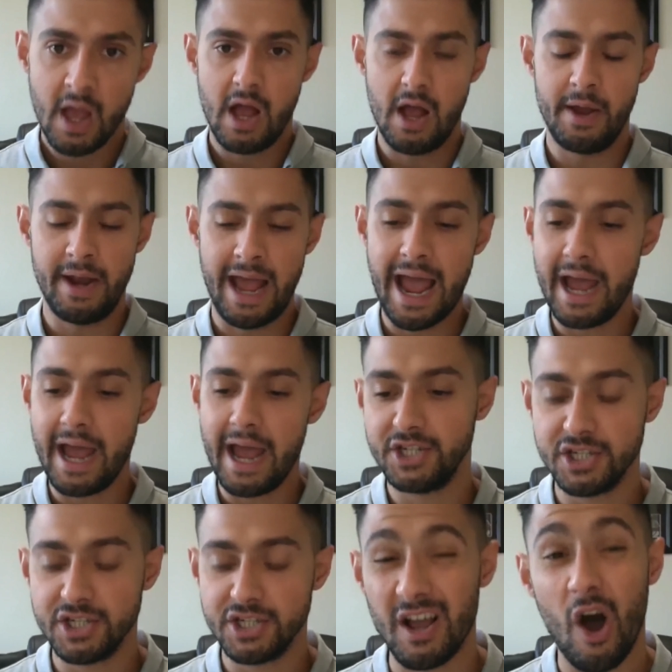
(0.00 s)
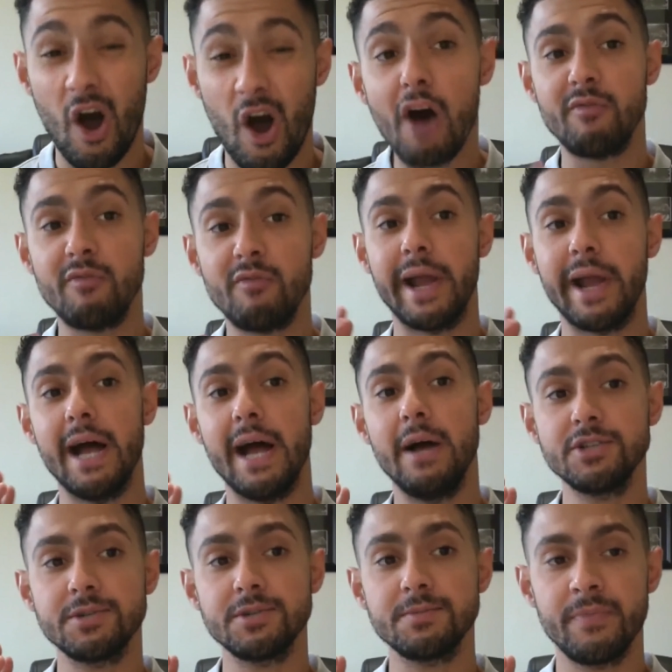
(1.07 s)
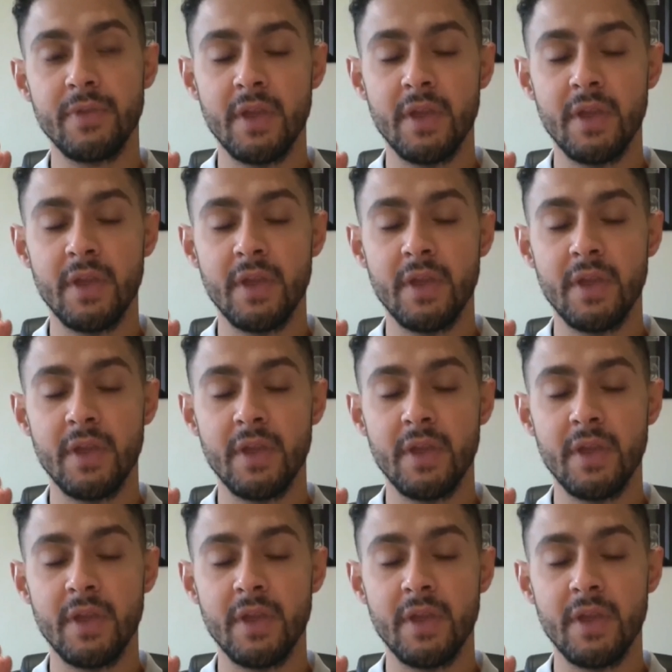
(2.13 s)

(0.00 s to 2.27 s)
And Hatch is like a halfway house.